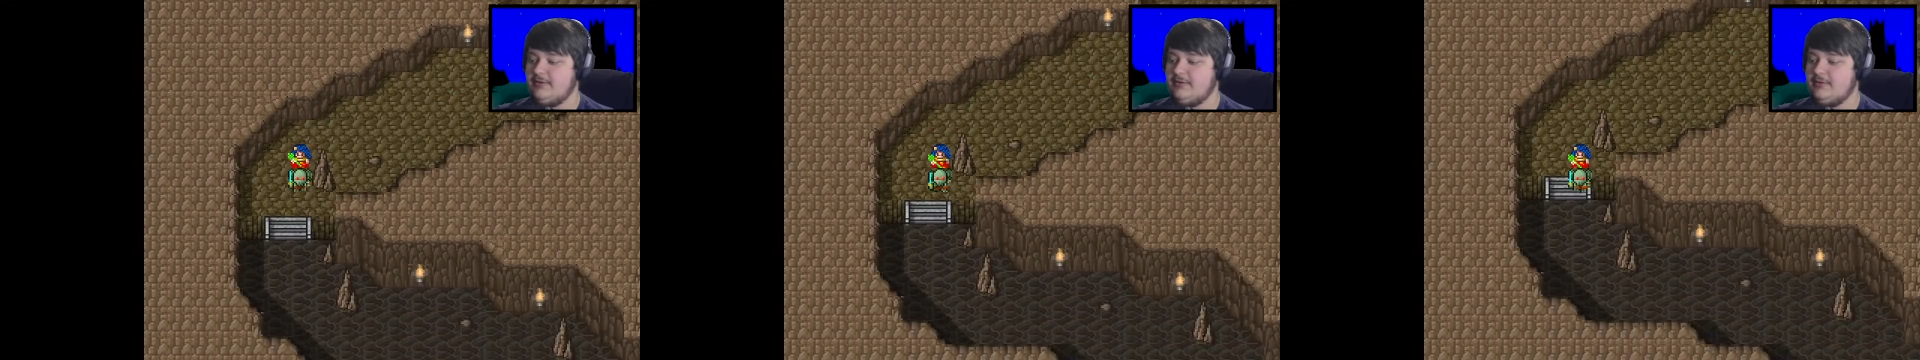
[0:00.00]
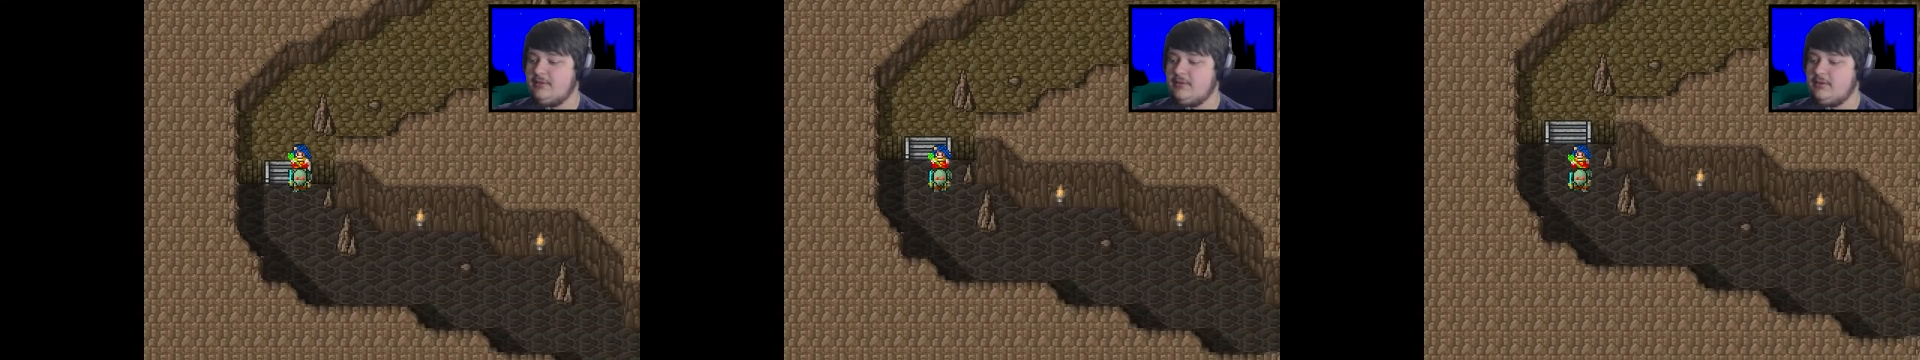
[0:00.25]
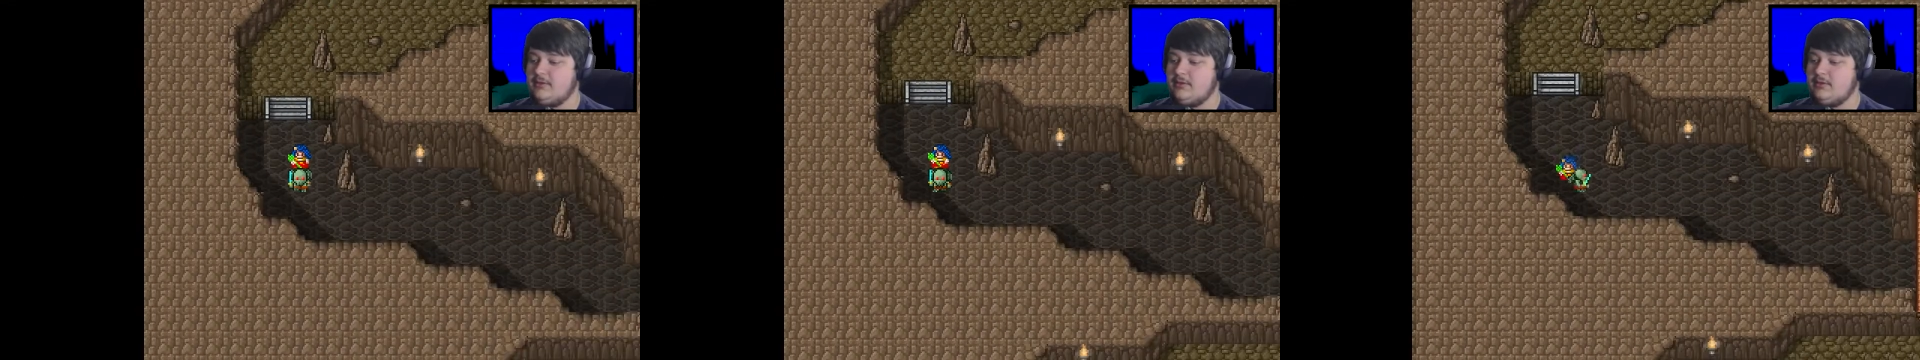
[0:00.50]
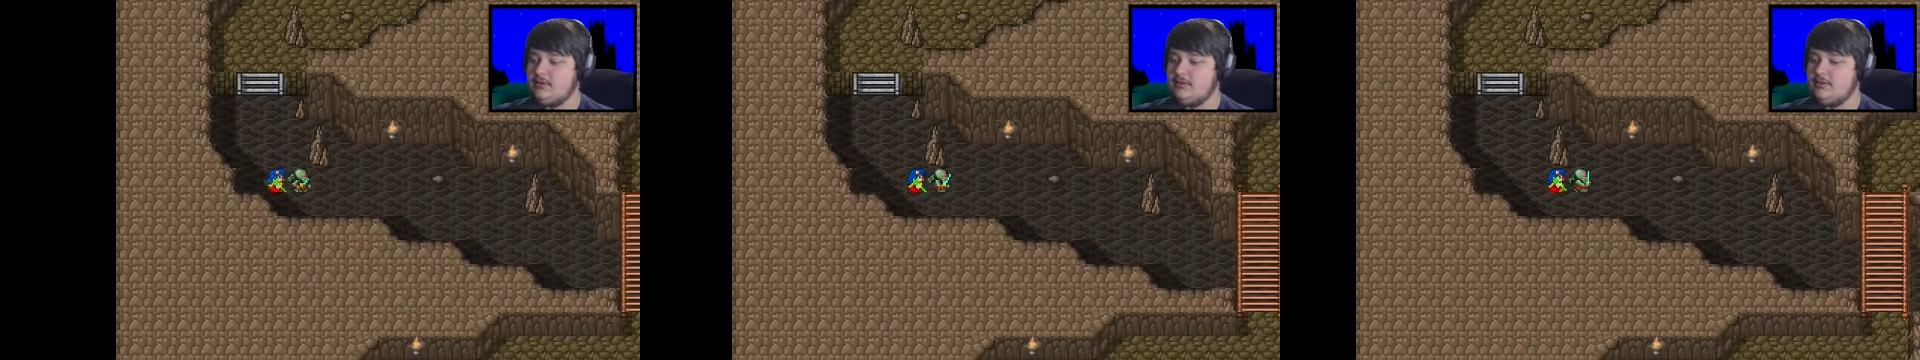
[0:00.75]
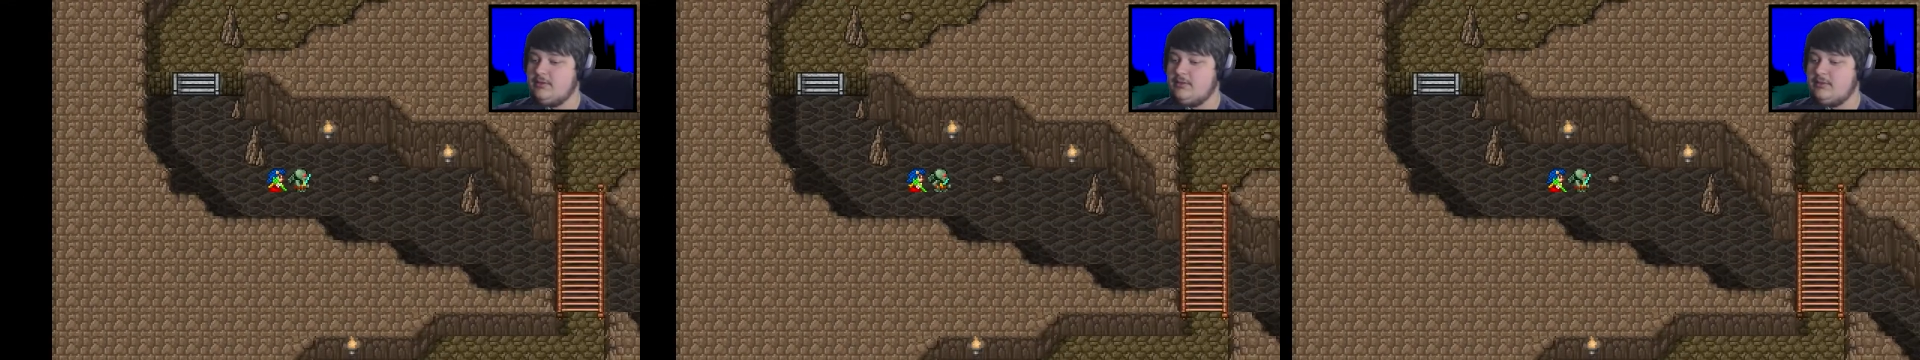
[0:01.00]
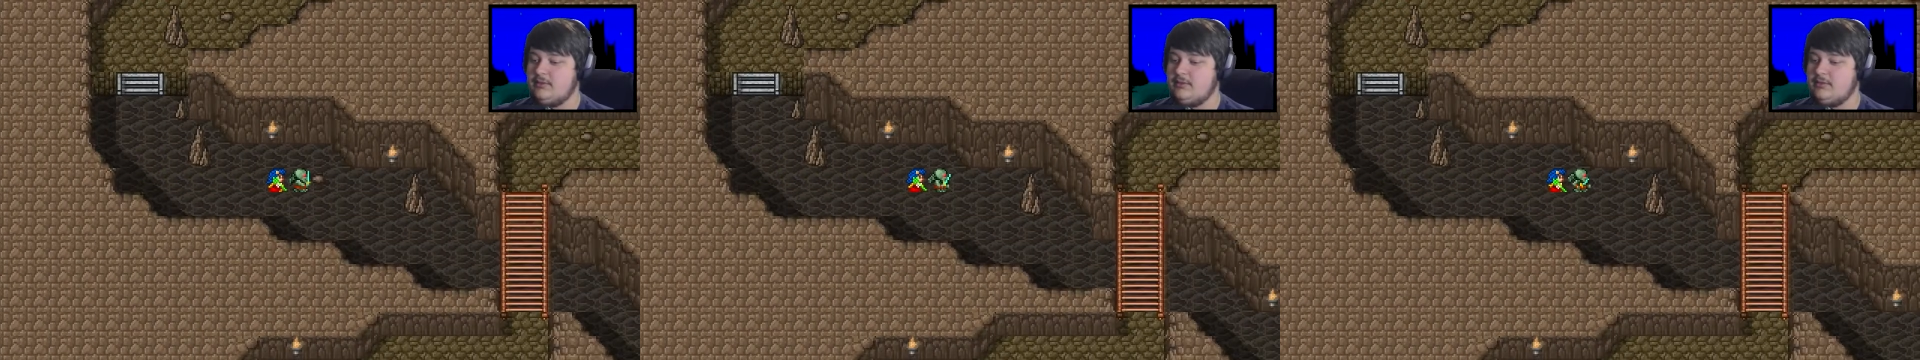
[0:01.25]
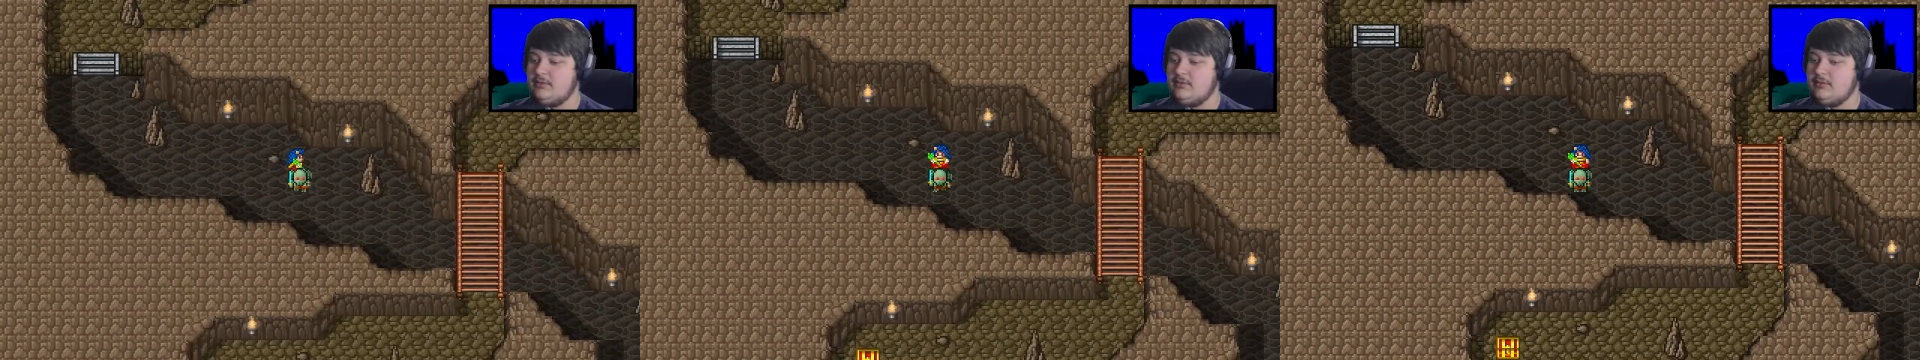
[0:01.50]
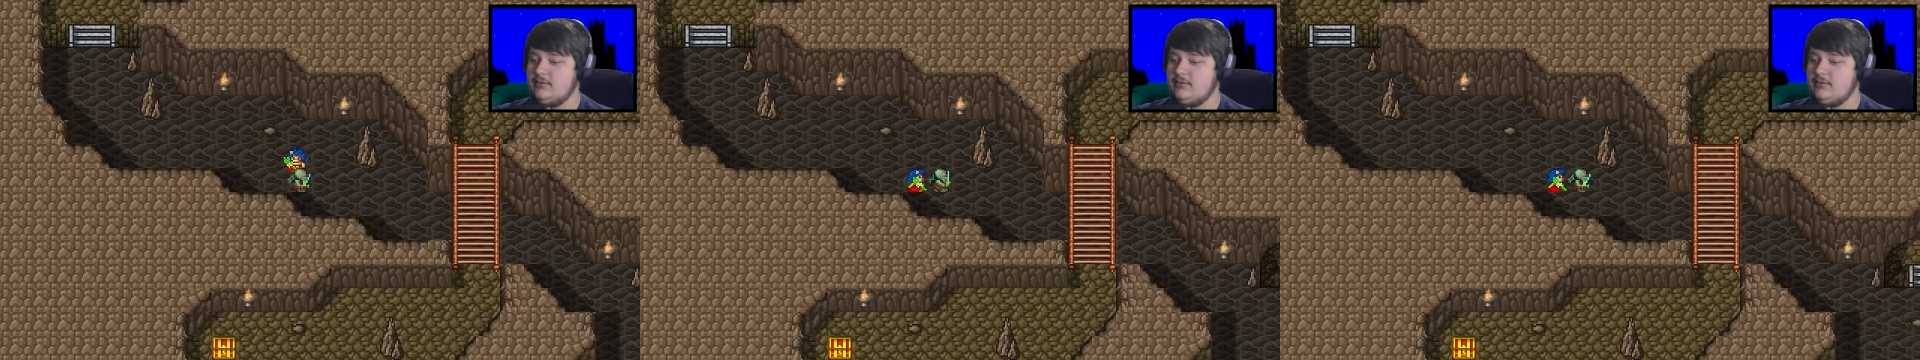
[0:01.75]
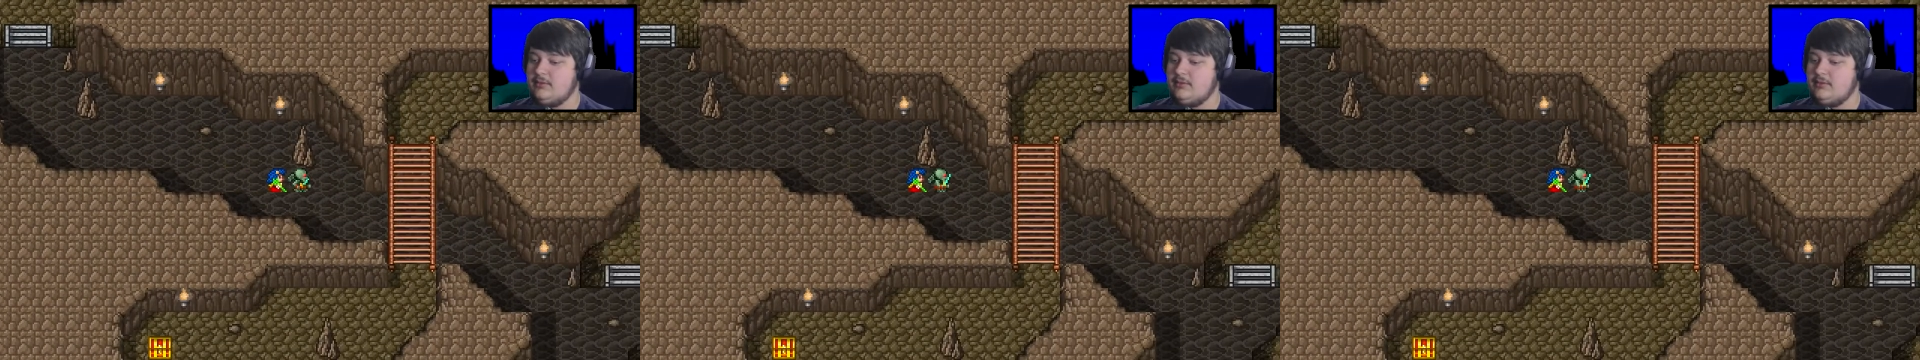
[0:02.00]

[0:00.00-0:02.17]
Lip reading: [no speech]